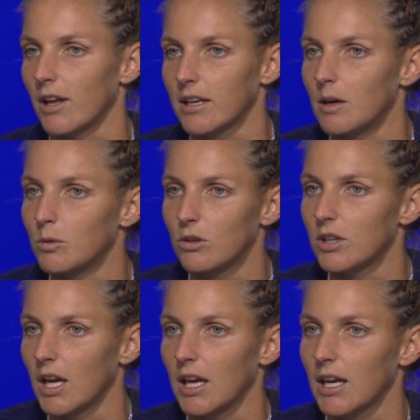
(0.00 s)
like
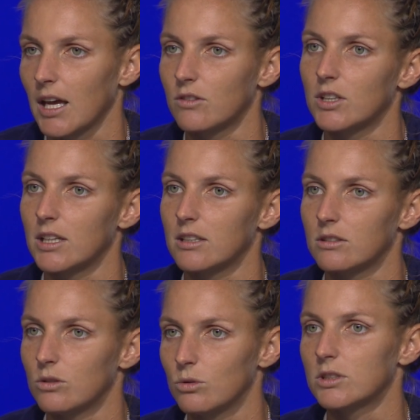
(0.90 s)
WTA can really
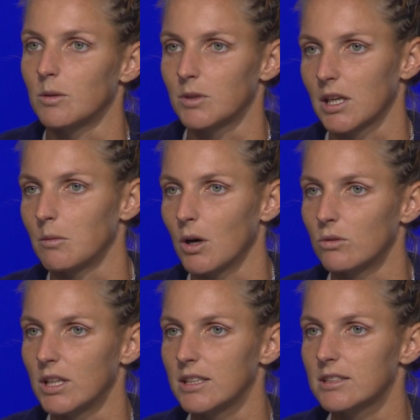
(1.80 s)
do something
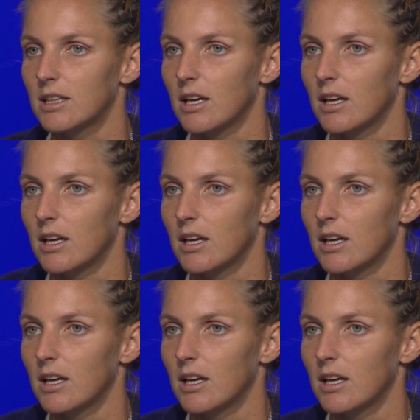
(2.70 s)
about this